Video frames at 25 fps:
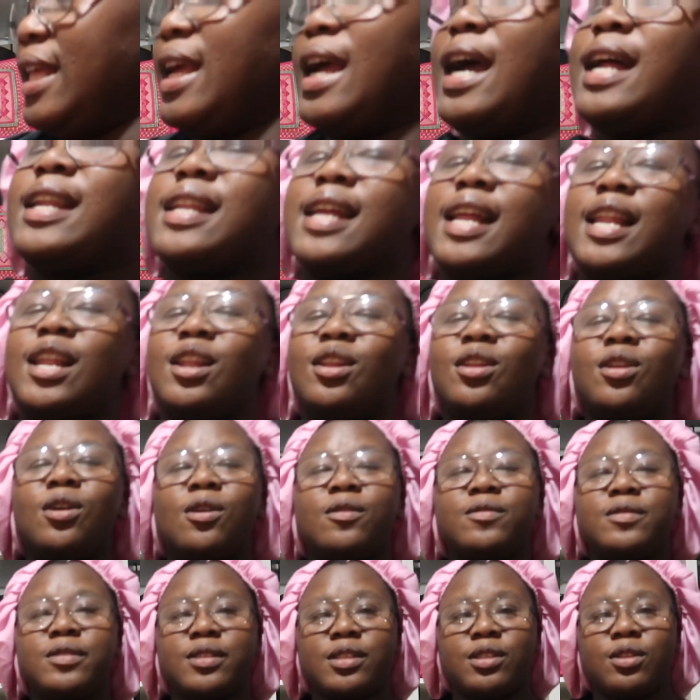there, and I
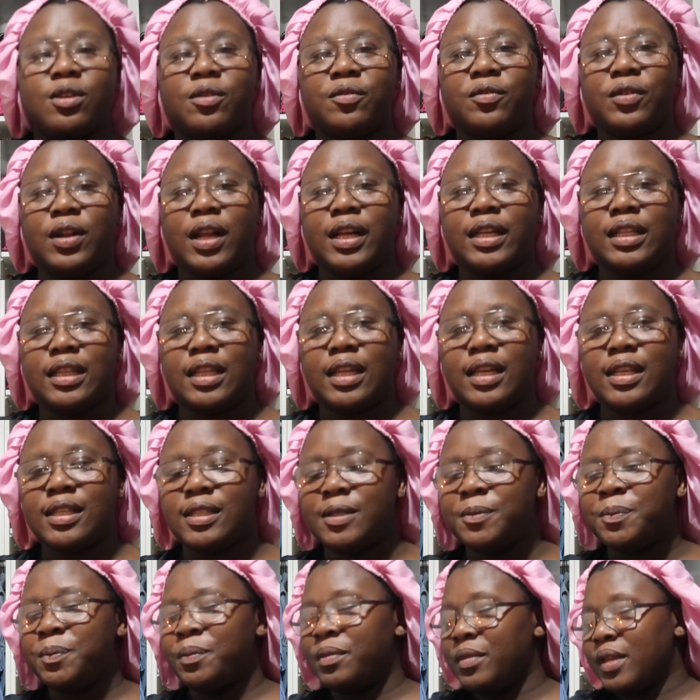love stuff like
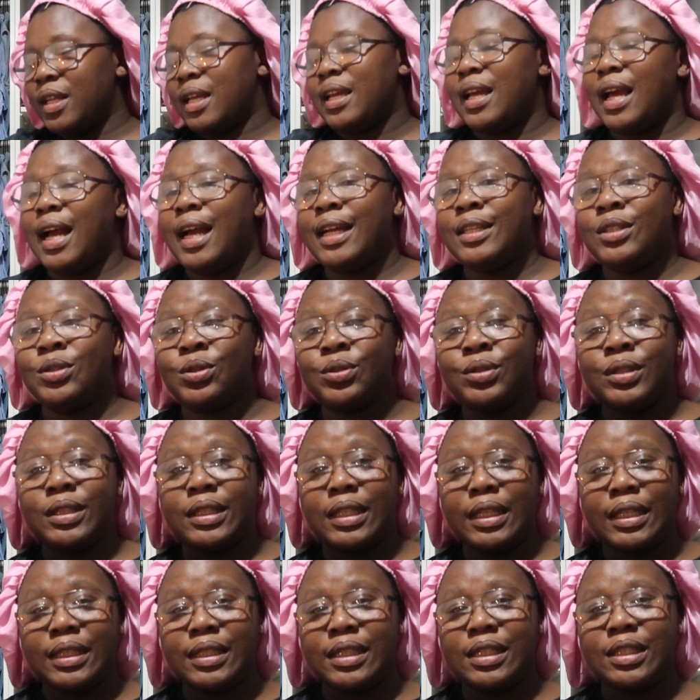this. I know
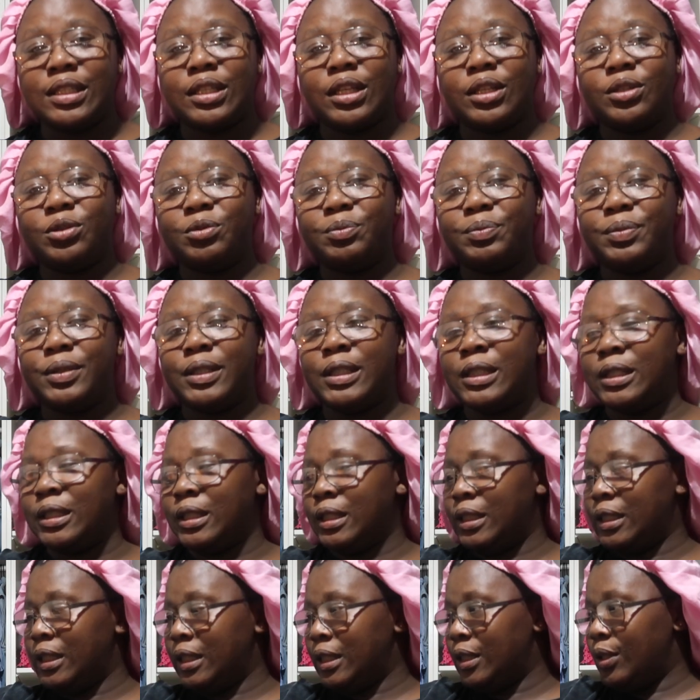this is gonna be
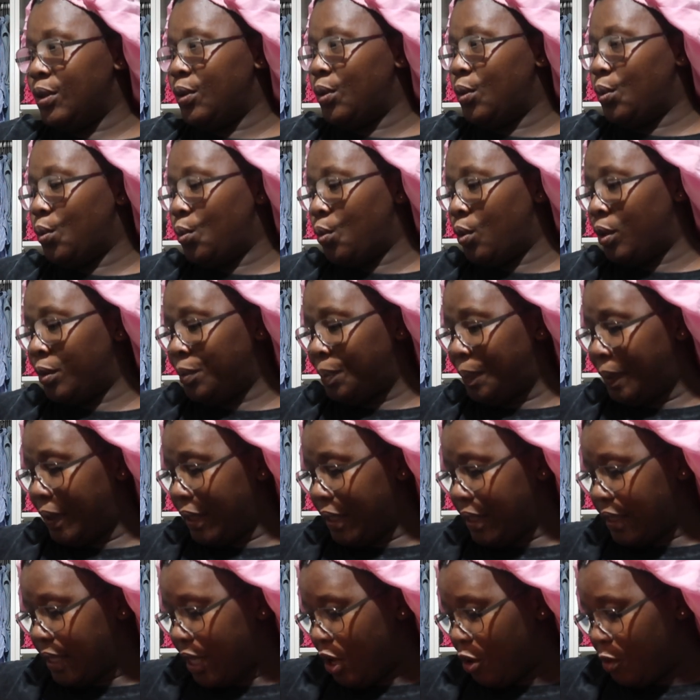one
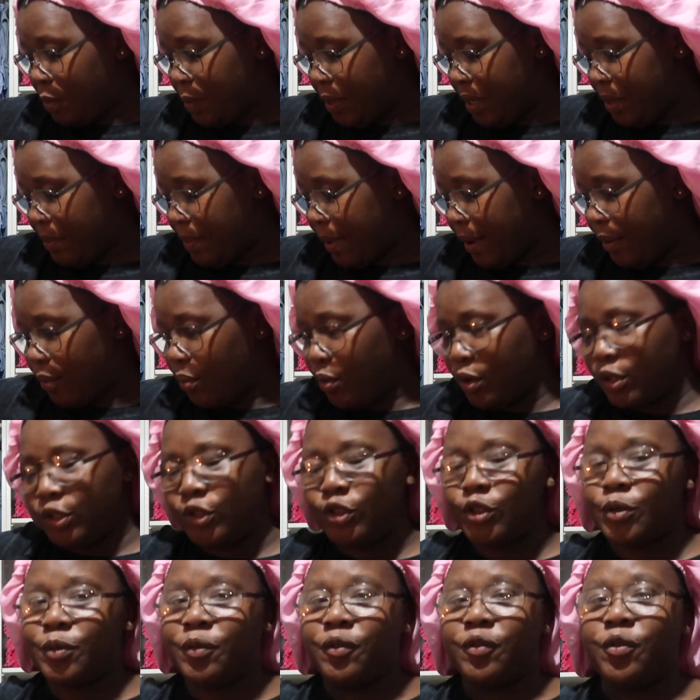piece that will be in my
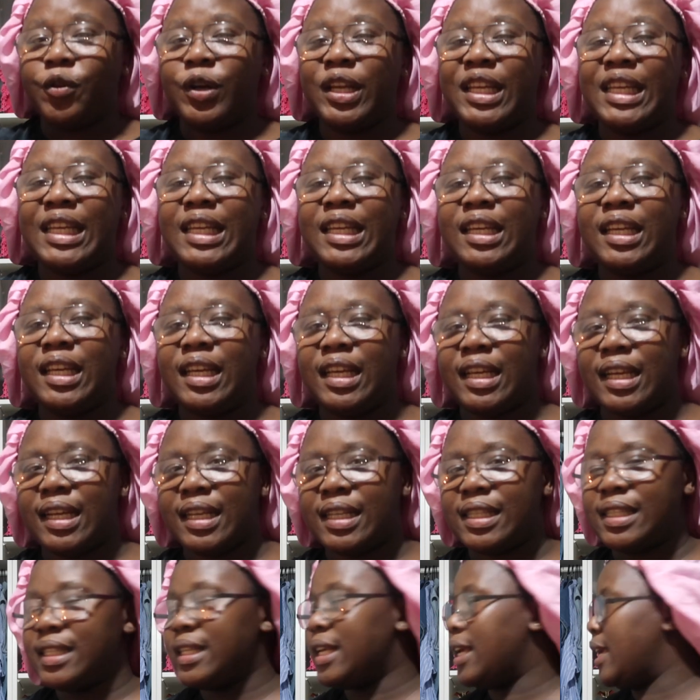wardrobe for
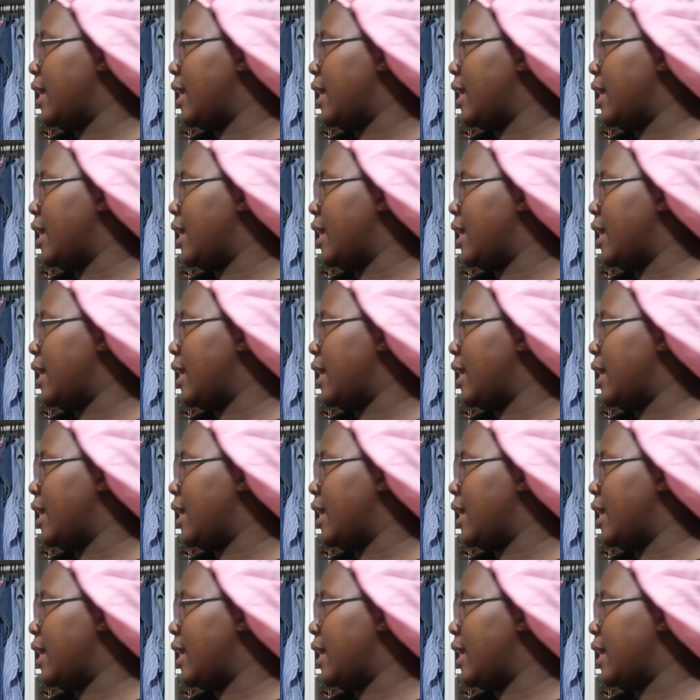years,